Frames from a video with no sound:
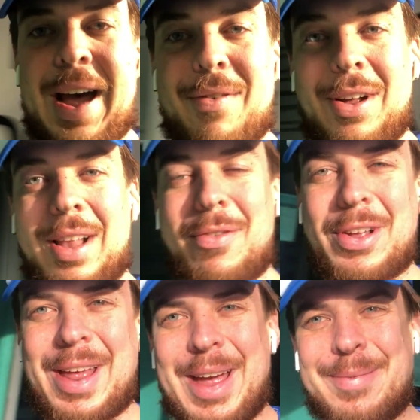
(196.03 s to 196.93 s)
have a
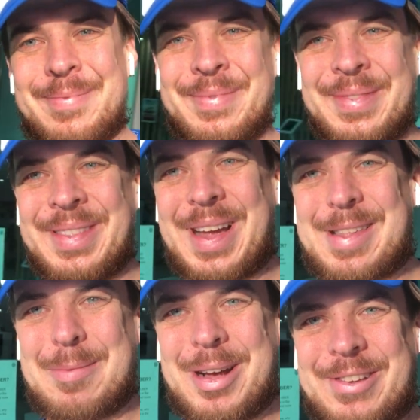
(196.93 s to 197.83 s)
lovely day. Thanks
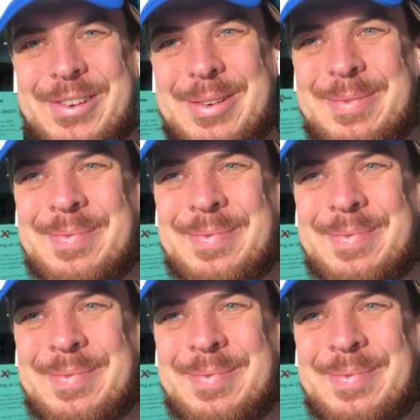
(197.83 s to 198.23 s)
so much.